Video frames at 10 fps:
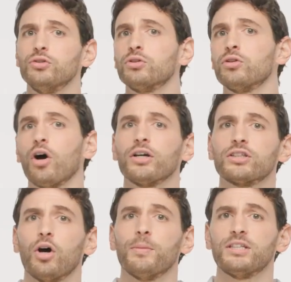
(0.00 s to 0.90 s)
use
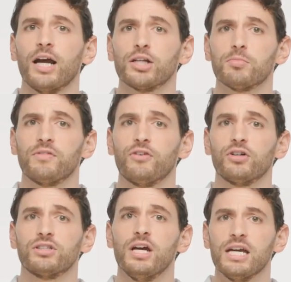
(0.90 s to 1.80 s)
longest comb attachment
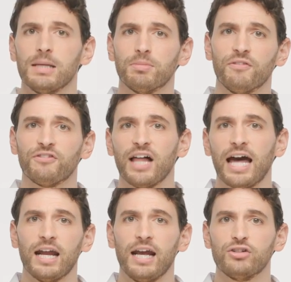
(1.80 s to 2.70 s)
first, keep the
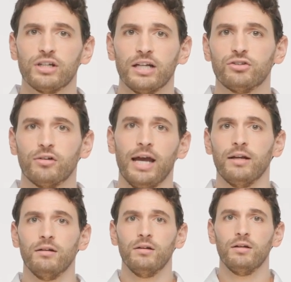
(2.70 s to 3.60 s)
flat edge against your head.